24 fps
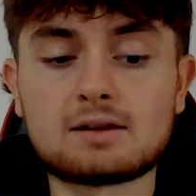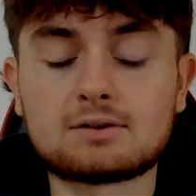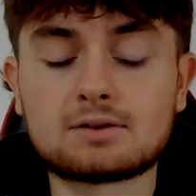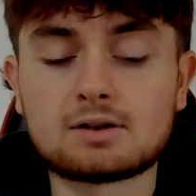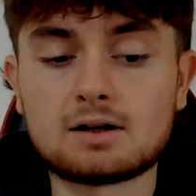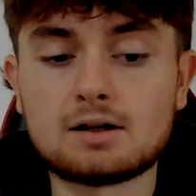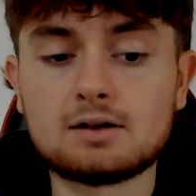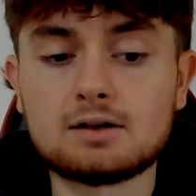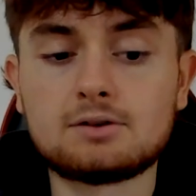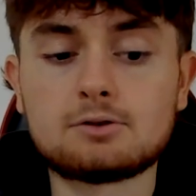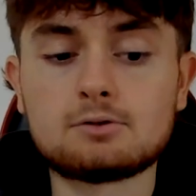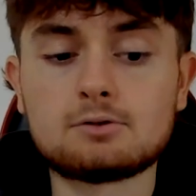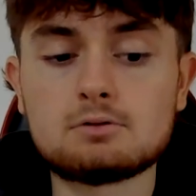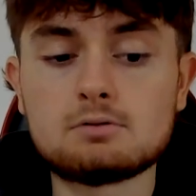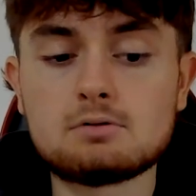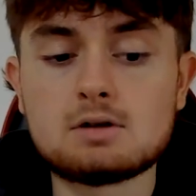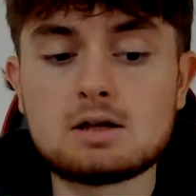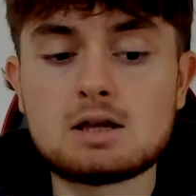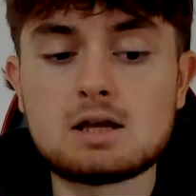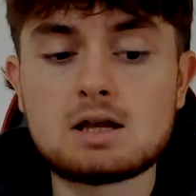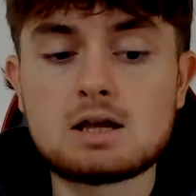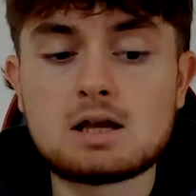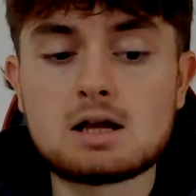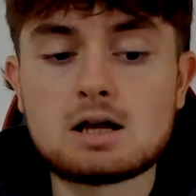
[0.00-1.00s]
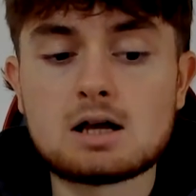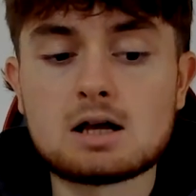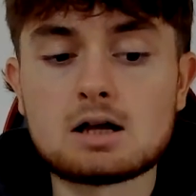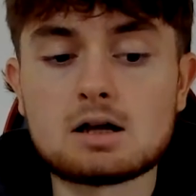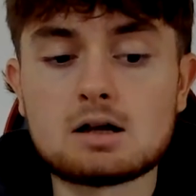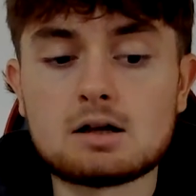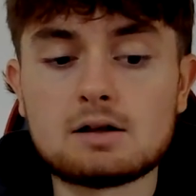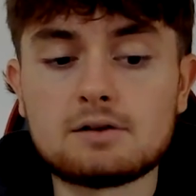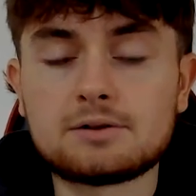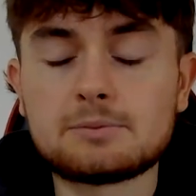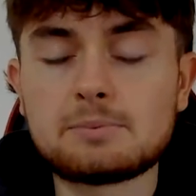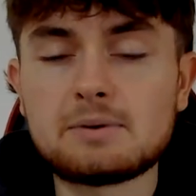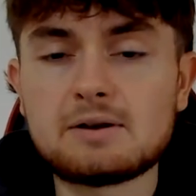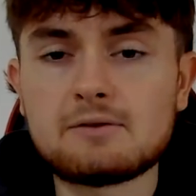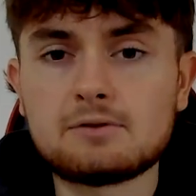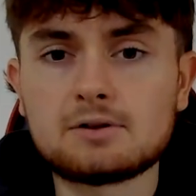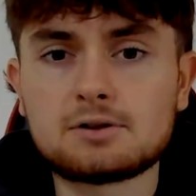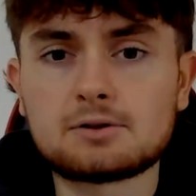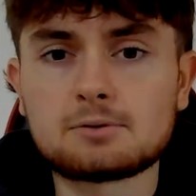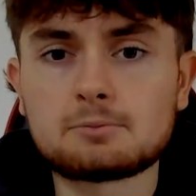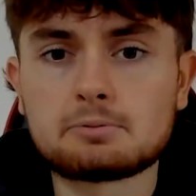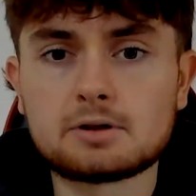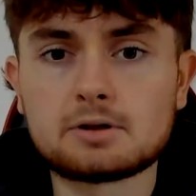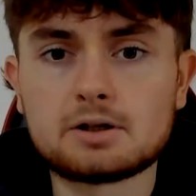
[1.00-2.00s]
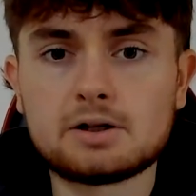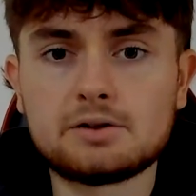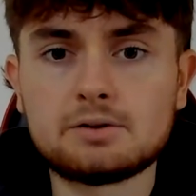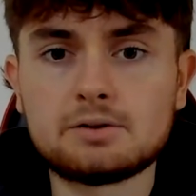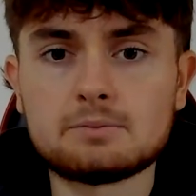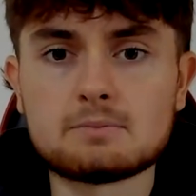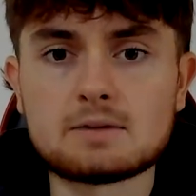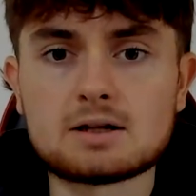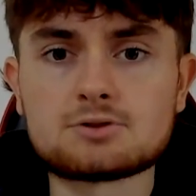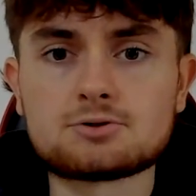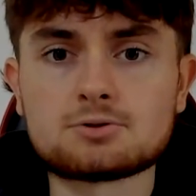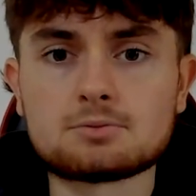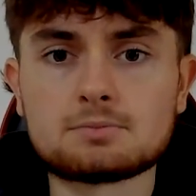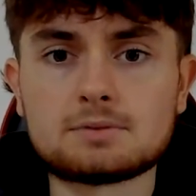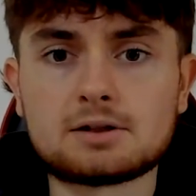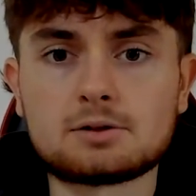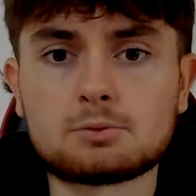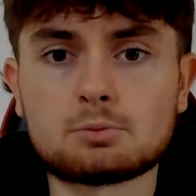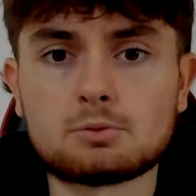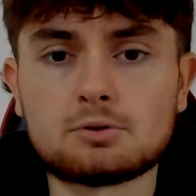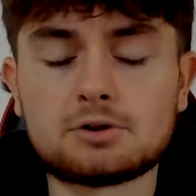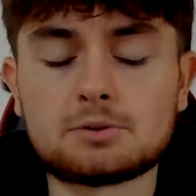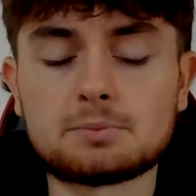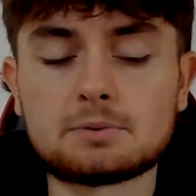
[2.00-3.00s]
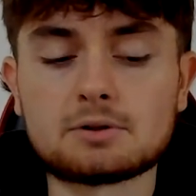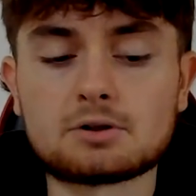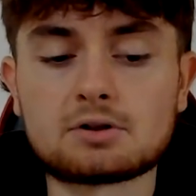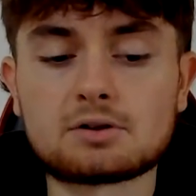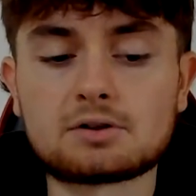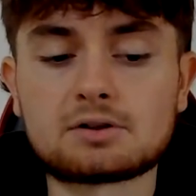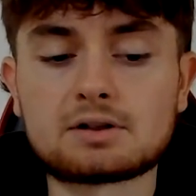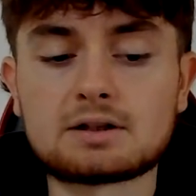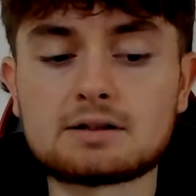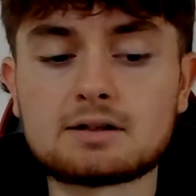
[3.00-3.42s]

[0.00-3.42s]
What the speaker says: title. It's a bit of a surprising matchup, this one, to be honest.